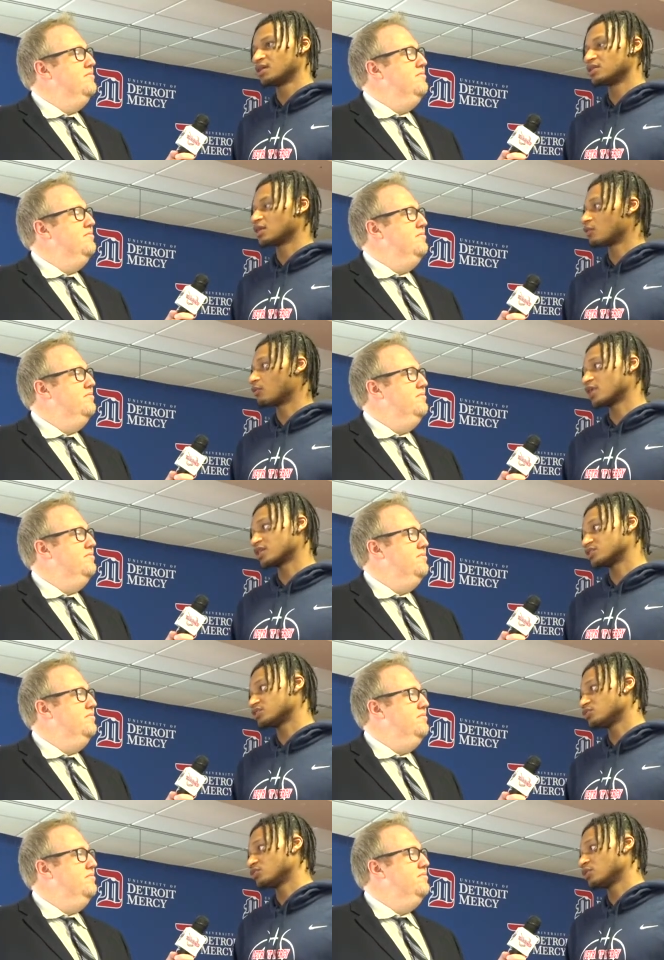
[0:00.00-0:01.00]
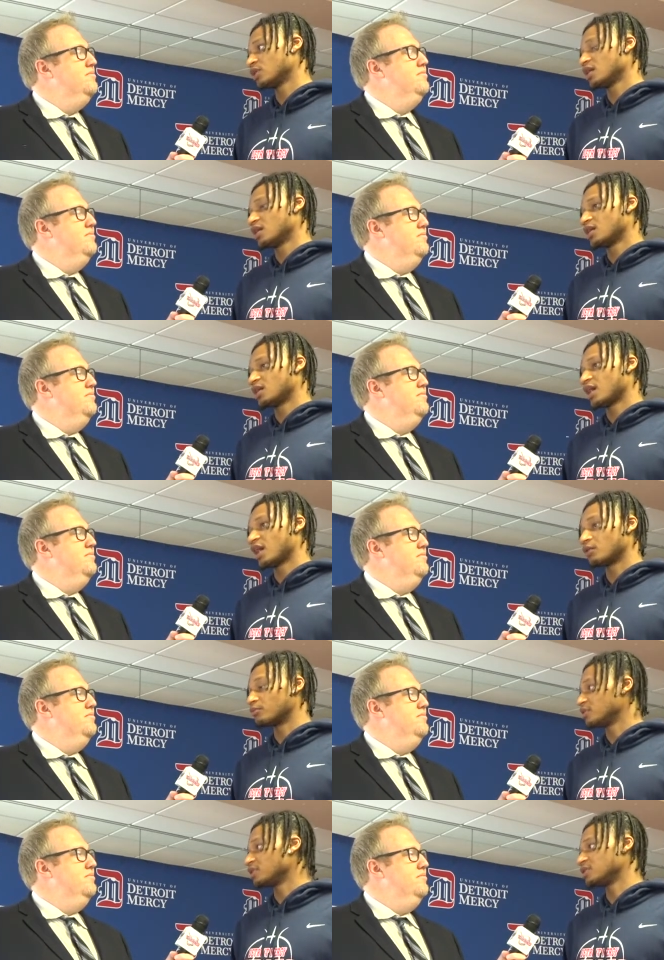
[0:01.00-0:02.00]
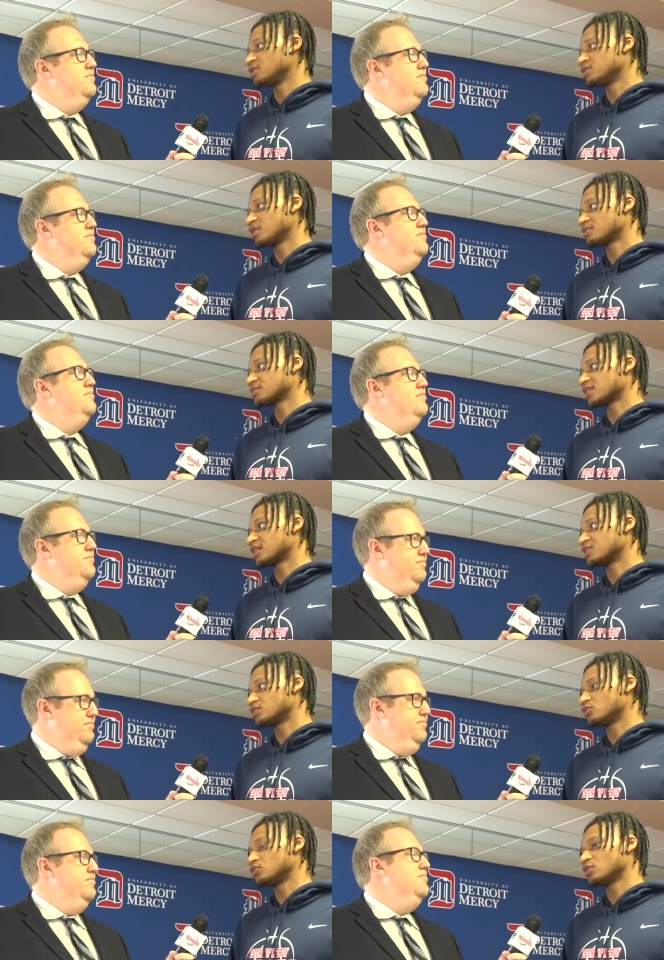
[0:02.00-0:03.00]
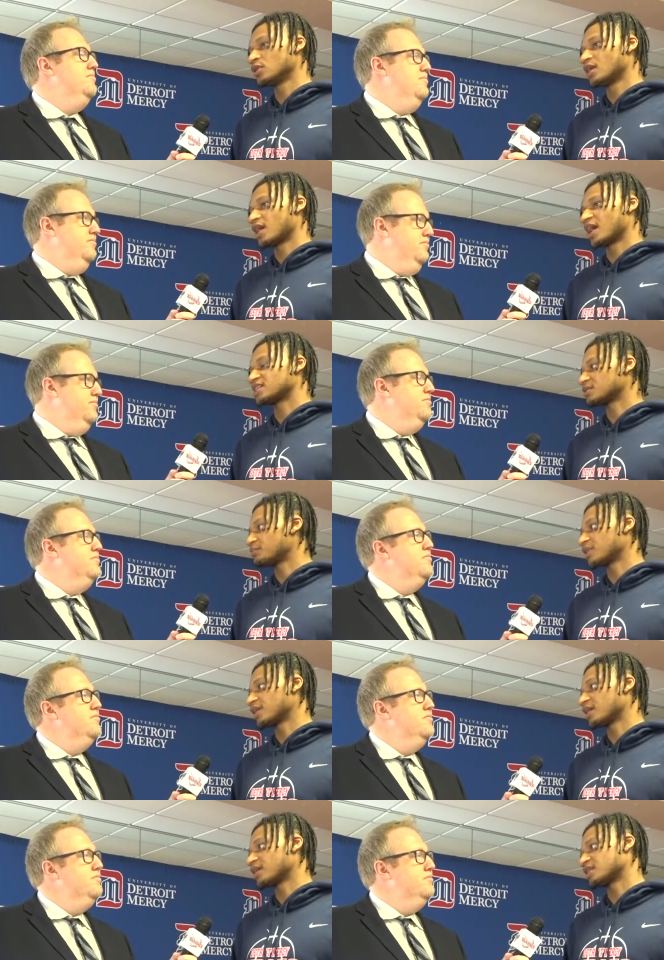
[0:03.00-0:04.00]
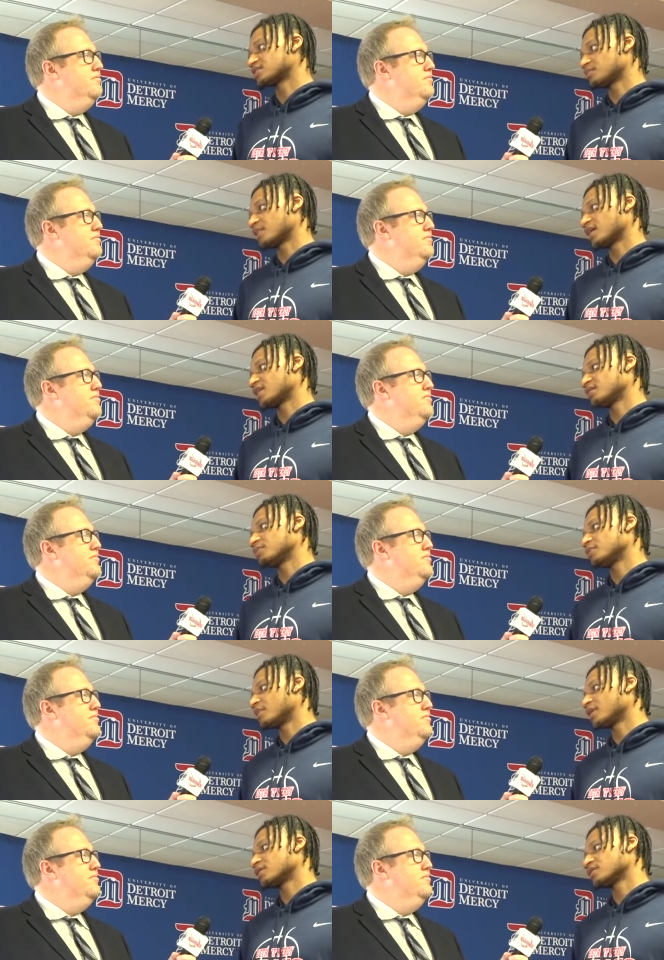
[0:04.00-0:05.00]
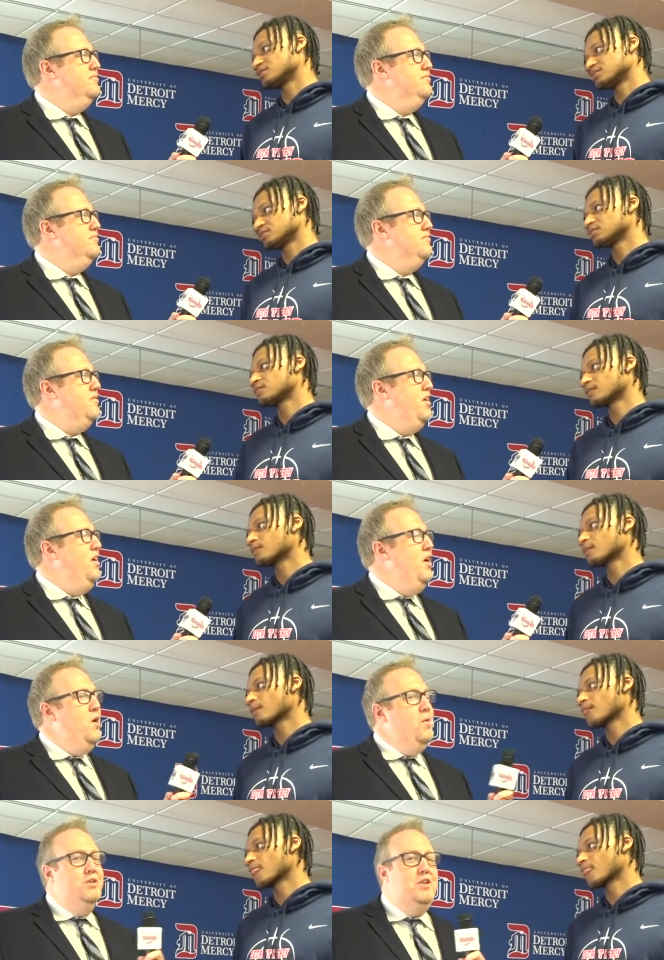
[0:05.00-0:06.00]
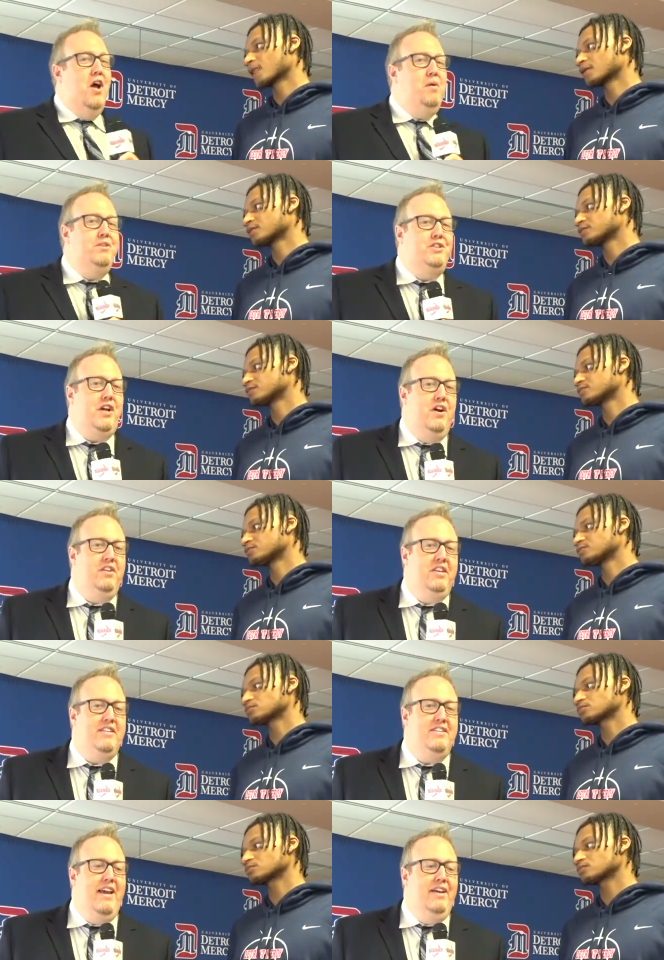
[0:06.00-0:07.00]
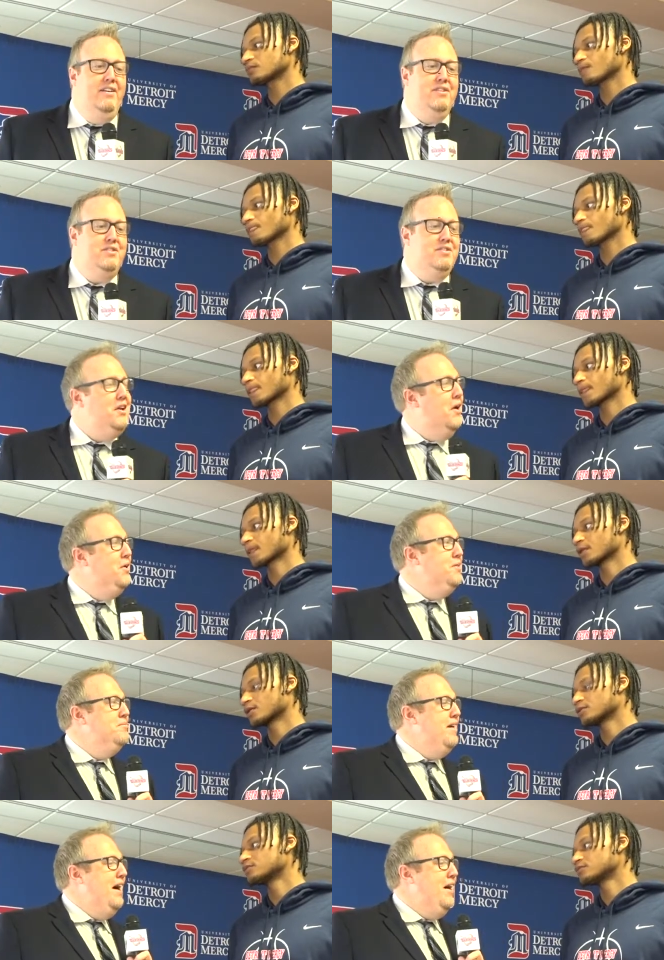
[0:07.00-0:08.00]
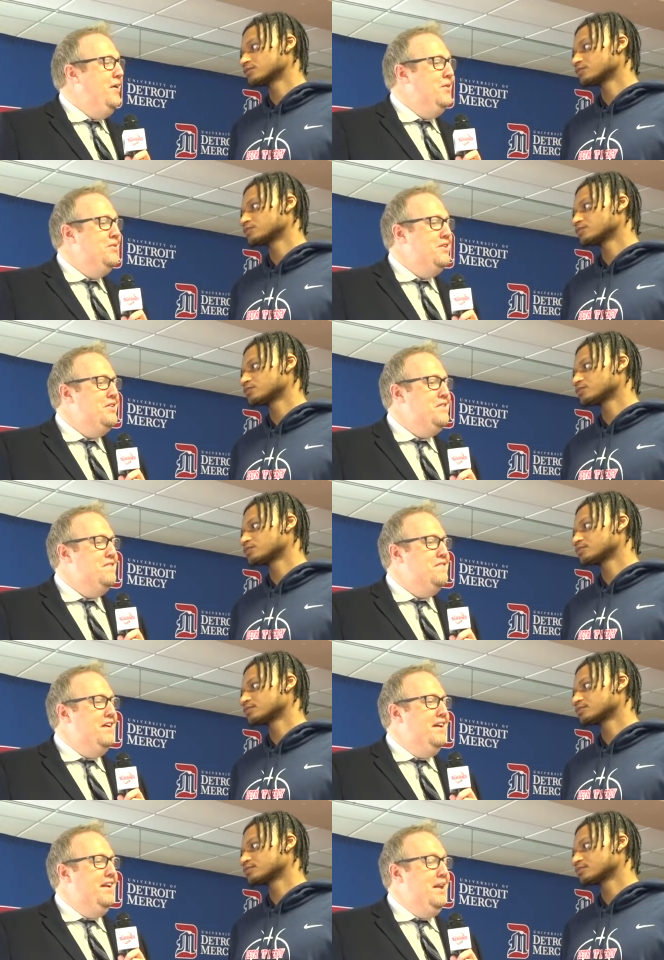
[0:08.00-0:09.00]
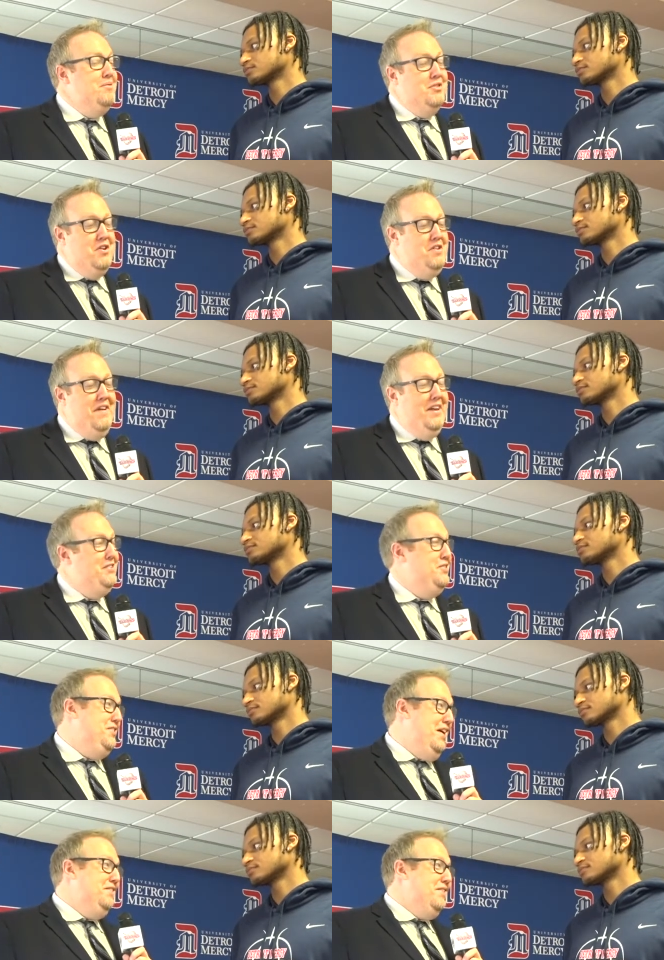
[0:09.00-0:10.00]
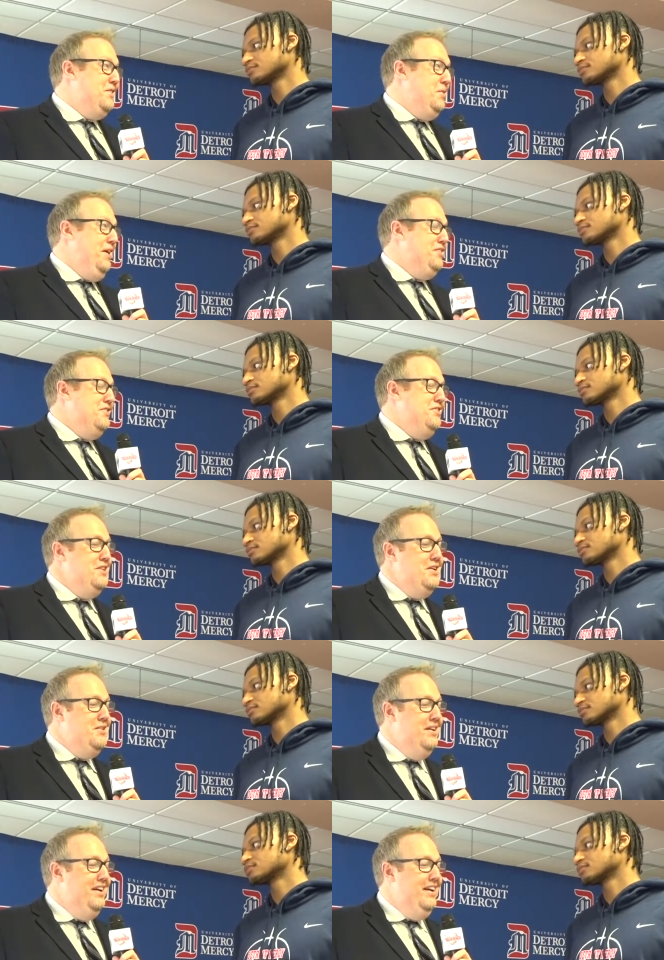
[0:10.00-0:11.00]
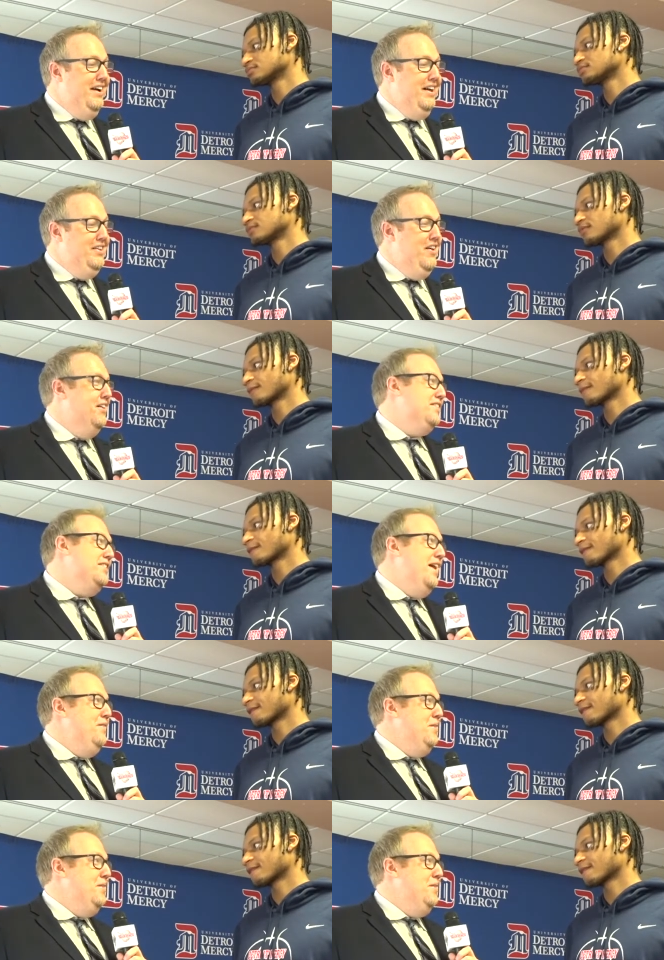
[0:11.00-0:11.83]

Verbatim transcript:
Speaker 1: you know, what could you helped me, you know what I'm saying, do as a player and as a man to be better.
Speaker 2: We're talking with Gerald Liddell. So, how do you fit? And I'm sure you've asked yourself this question too, alongside